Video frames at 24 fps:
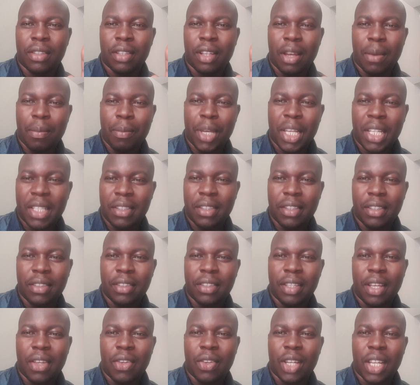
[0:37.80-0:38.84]
a bed
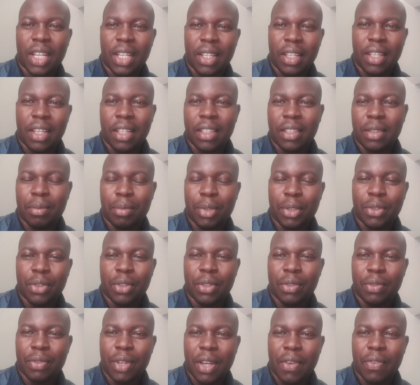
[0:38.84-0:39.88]
sitter, you can get
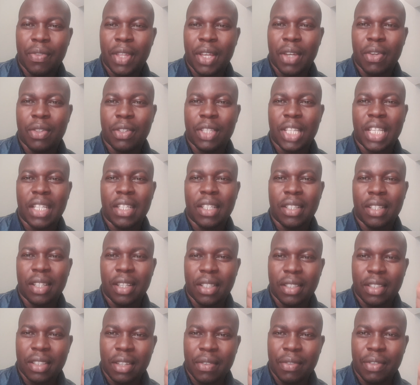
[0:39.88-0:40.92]
between 5,000
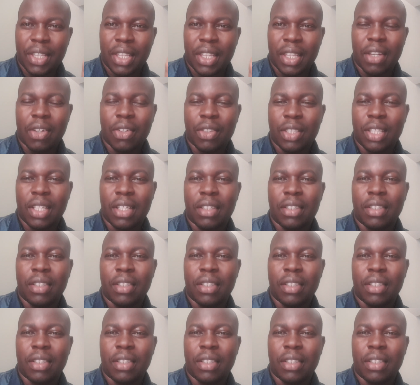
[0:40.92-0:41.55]
and 7,000.